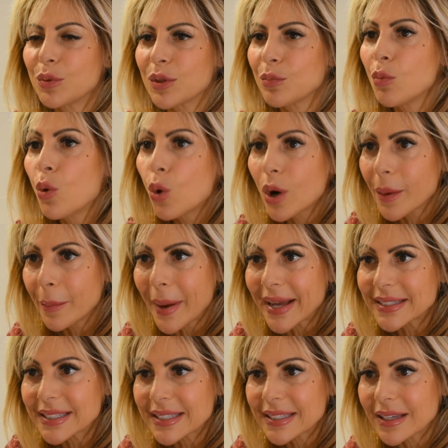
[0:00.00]
with the more
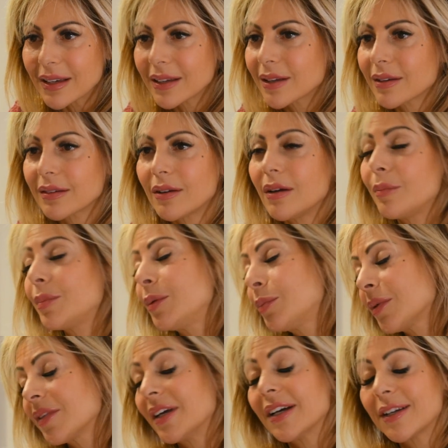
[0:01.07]
competitive
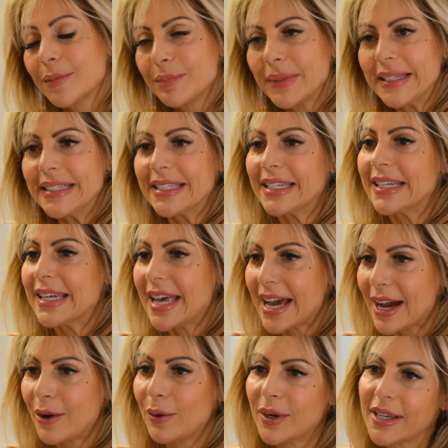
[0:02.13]
people that are competing
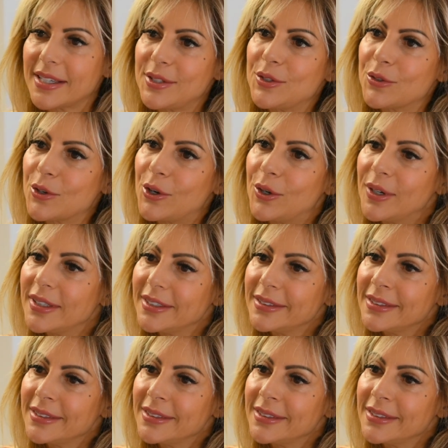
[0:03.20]
now, I guess you've got...